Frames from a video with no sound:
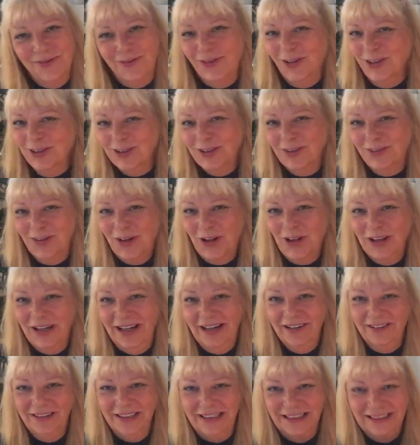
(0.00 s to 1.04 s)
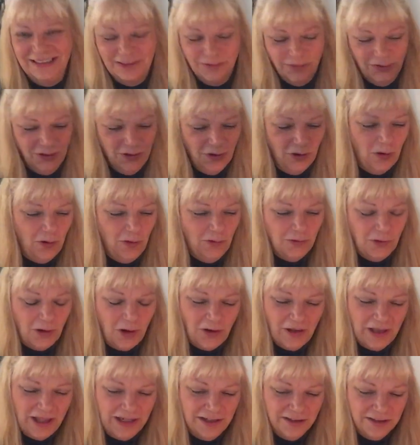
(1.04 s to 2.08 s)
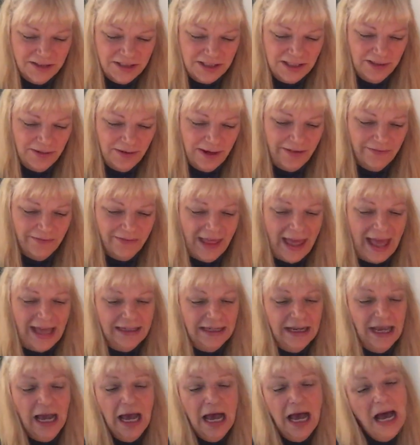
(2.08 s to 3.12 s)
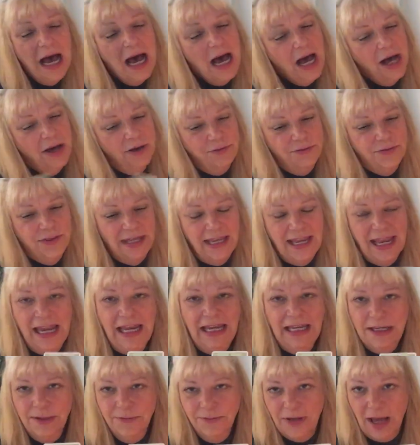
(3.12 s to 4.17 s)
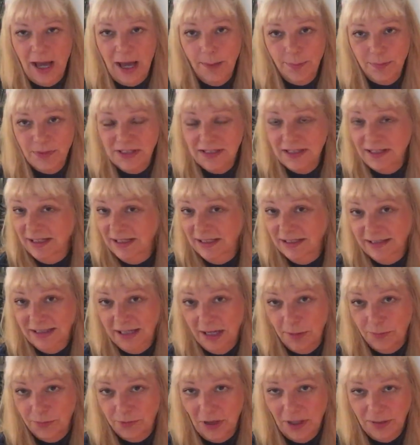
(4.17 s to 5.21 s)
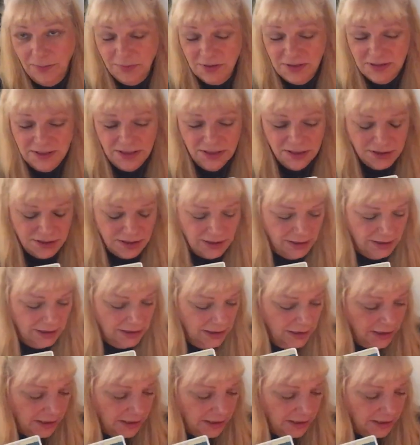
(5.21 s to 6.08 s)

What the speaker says: First of all, Aries, for your overall energy, you have that of the Eight of Cups in the upright position.